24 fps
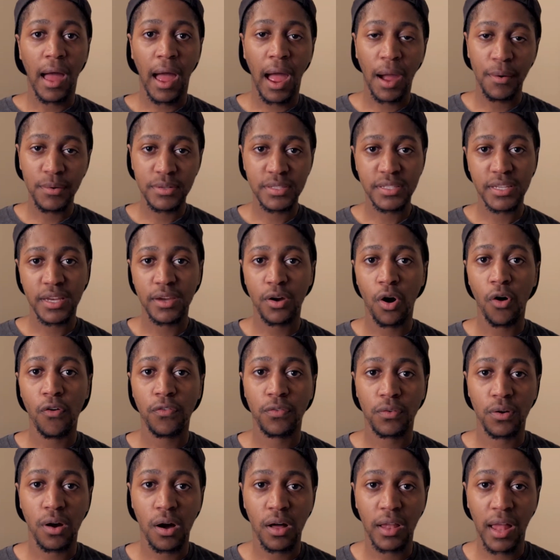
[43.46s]
I would say
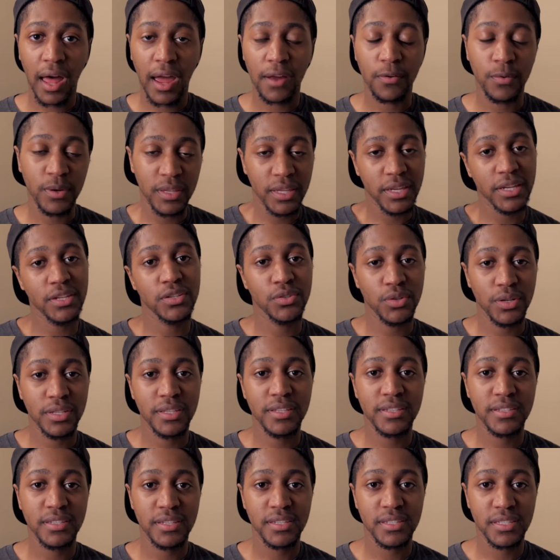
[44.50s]
overall, I really enjoyed
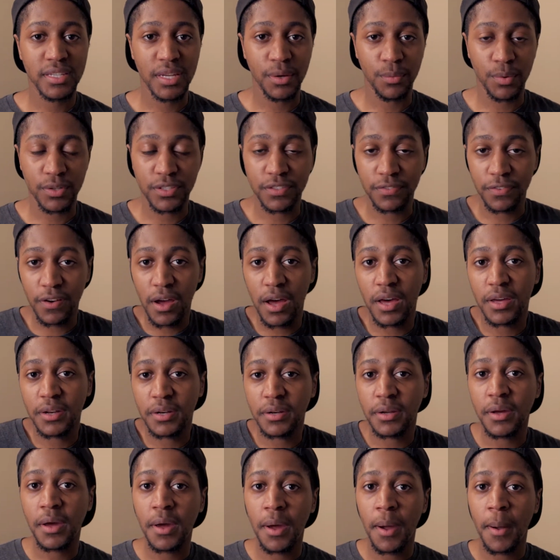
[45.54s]
this season. It was
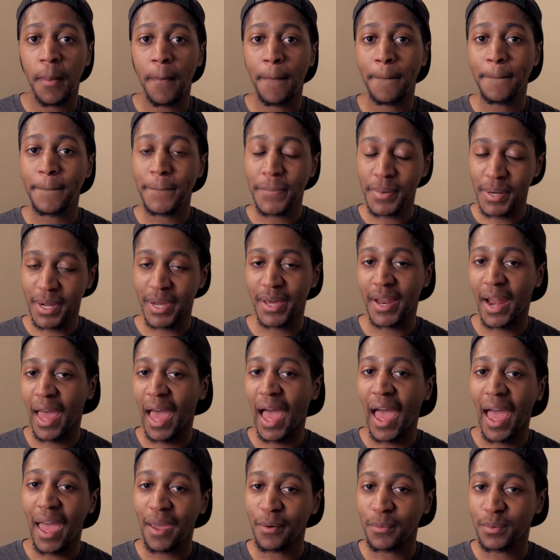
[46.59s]
fun, but
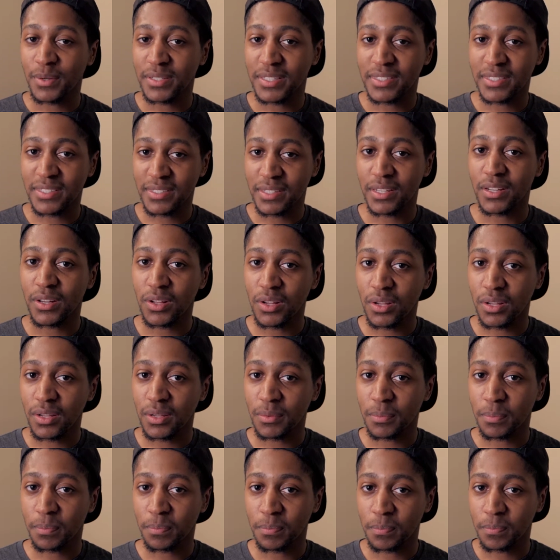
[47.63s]
I would
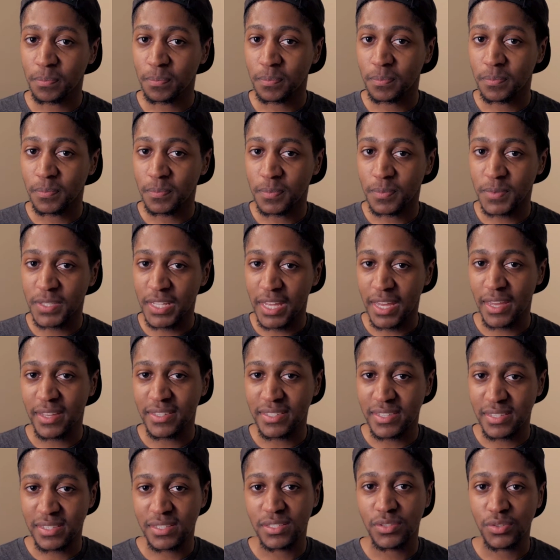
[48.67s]
still say
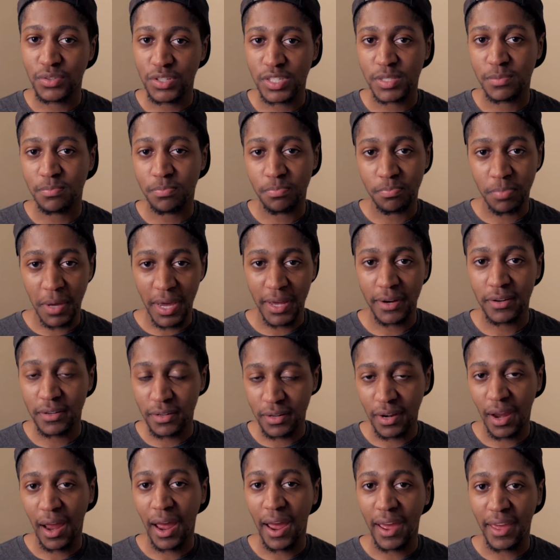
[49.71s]
Season 2 is
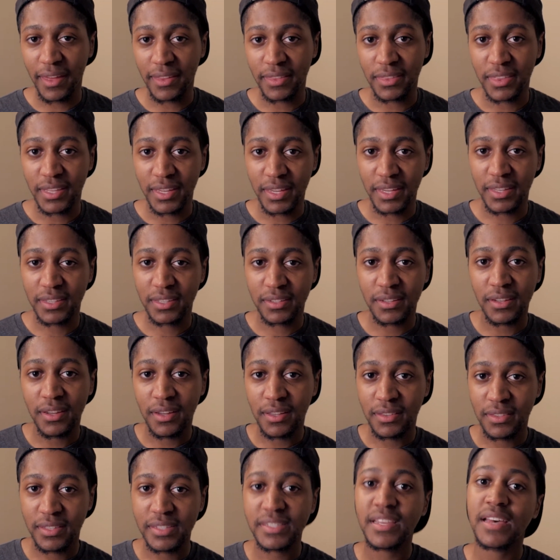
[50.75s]
better. I think
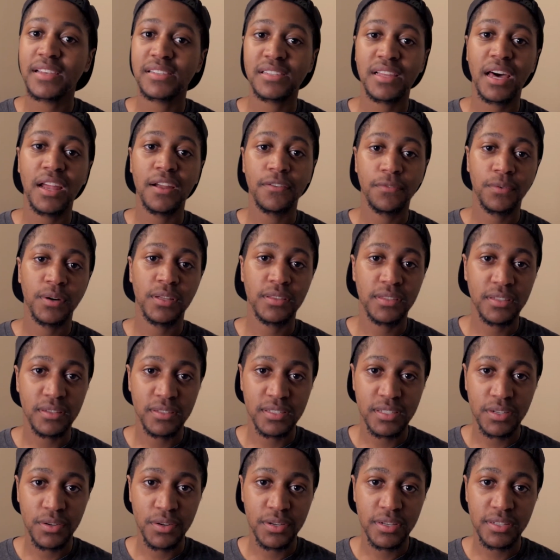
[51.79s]
this has a lot of what the
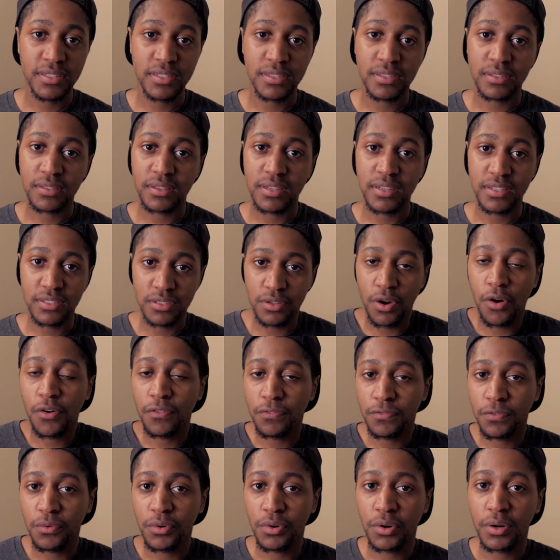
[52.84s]
series is known
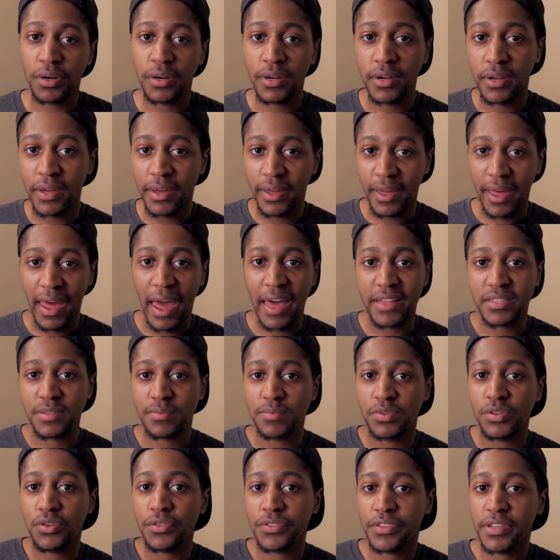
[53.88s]
for, adds
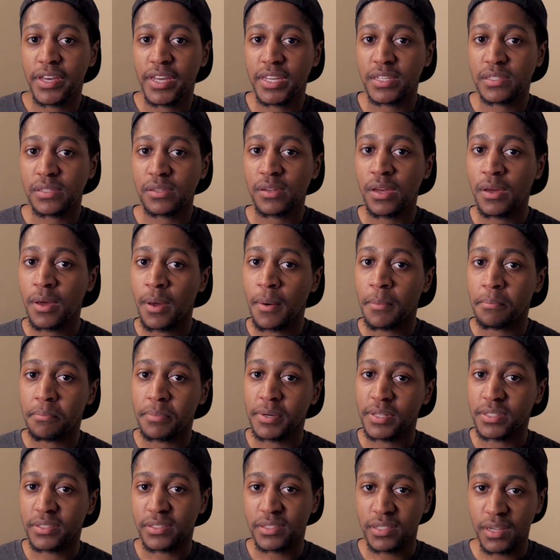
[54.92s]
some new things,
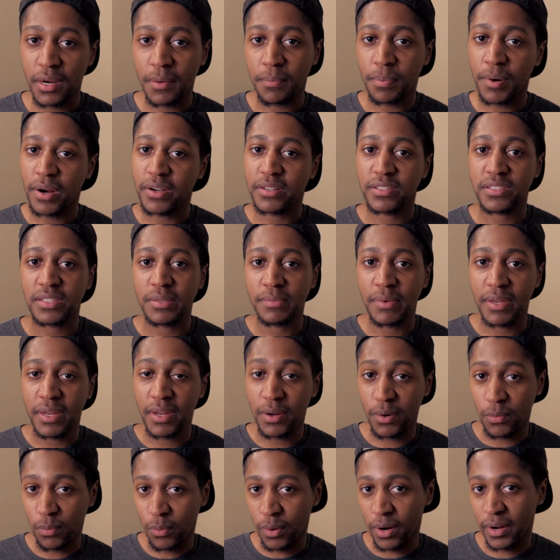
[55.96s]
but certain parts to
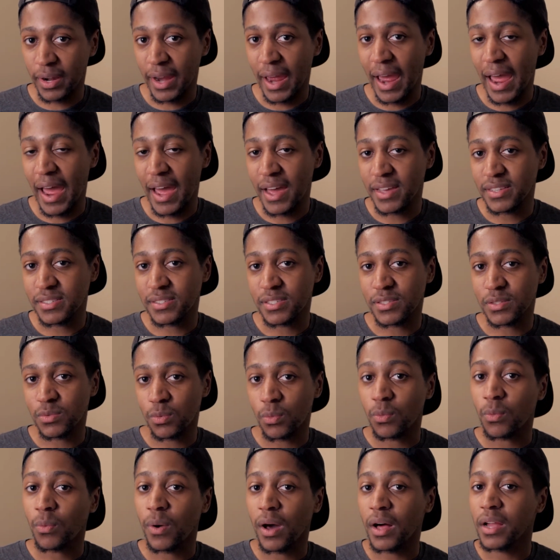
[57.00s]
me weren't as
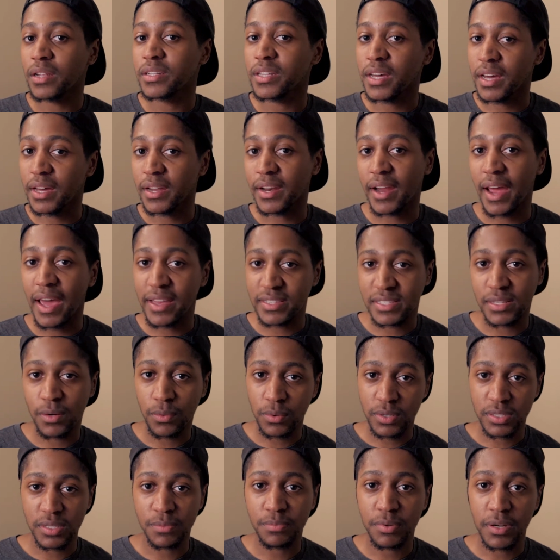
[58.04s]
well done as it
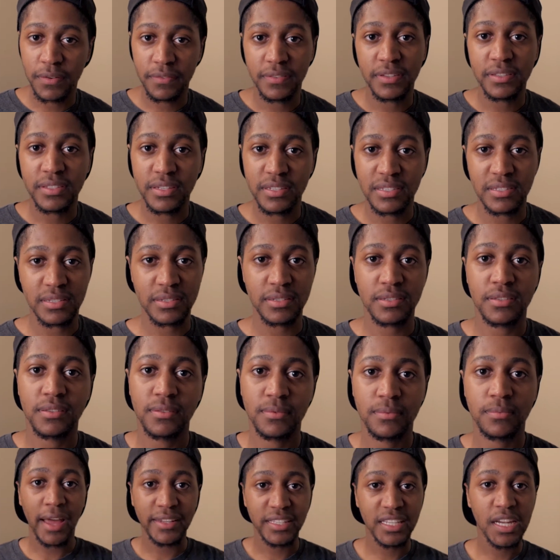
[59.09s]
was in previous seasons.
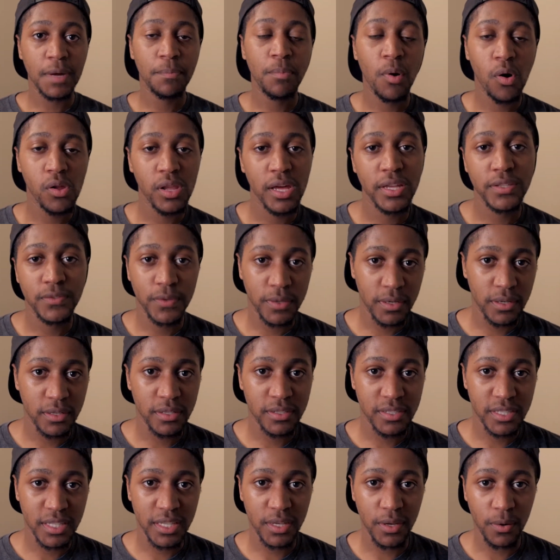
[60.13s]
I did a poll on Twitter
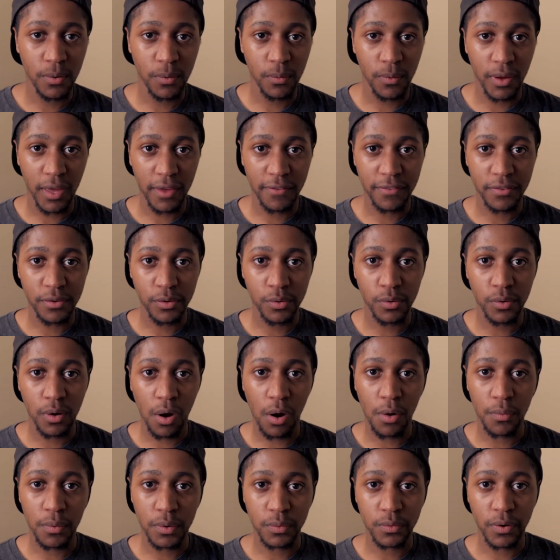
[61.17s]
to see if you
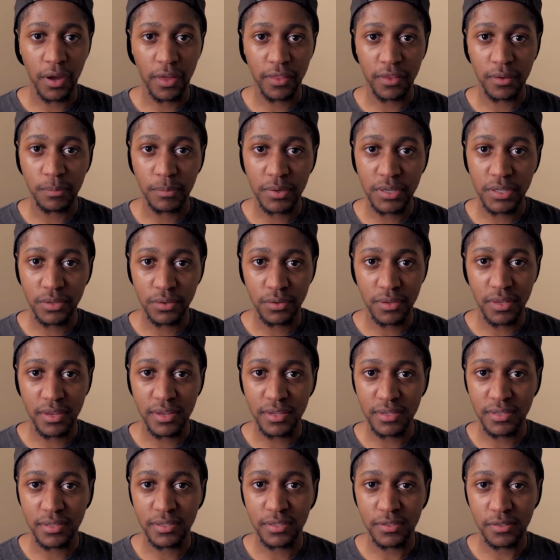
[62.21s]
all would rather me do
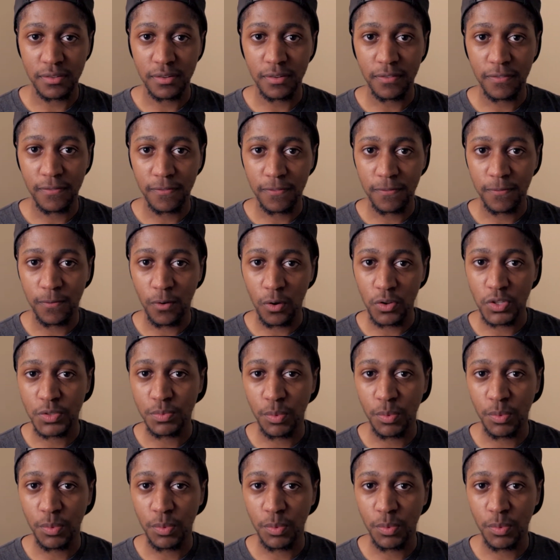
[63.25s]
this full